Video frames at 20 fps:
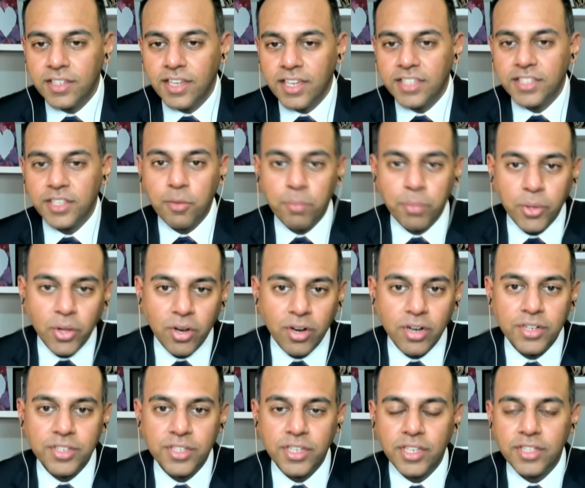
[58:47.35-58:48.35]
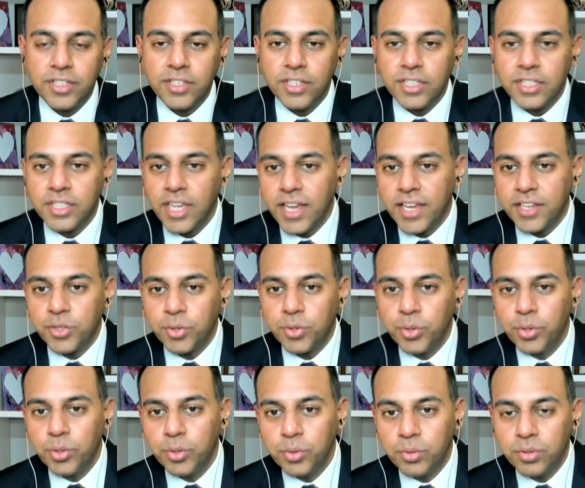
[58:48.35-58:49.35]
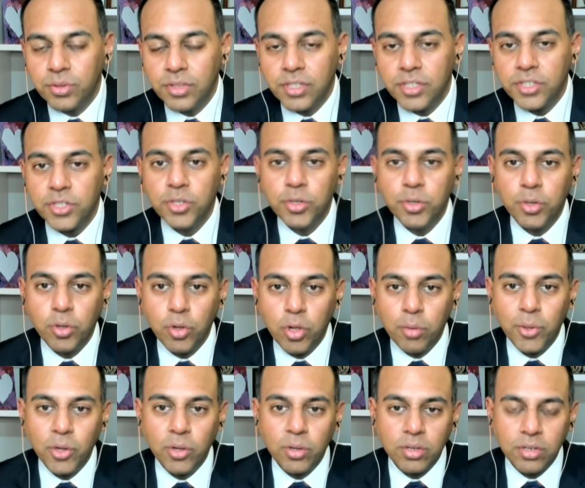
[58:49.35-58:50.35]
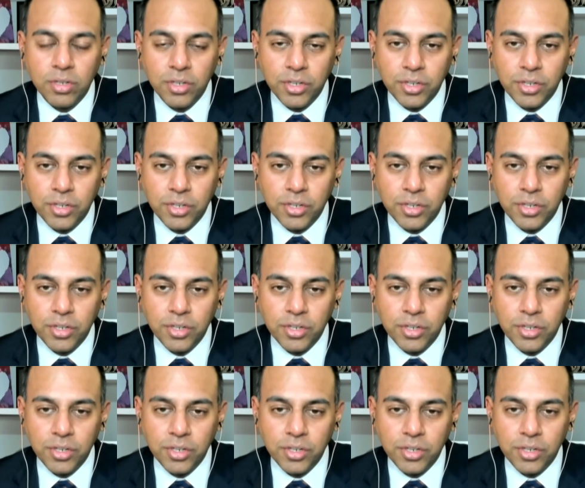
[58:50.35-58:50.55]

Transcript: exemplars and success through this new global